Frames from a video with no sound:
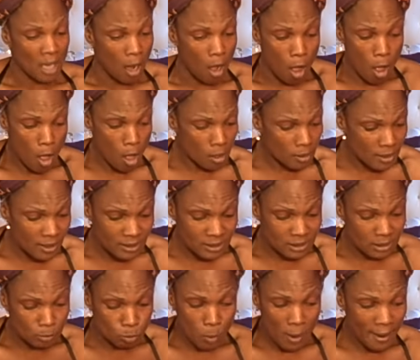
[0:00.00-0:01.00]
All this
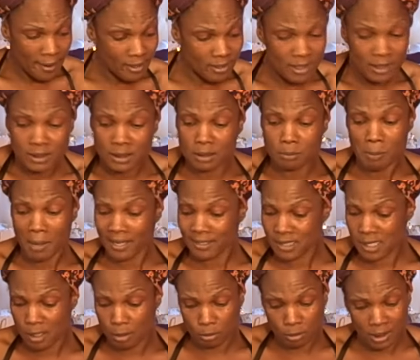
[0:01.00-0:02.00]
is right here. This is my
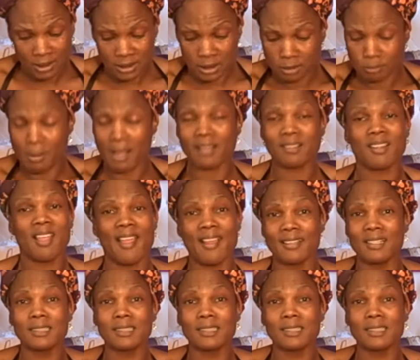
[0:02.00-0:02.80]
tilt. This is my thing.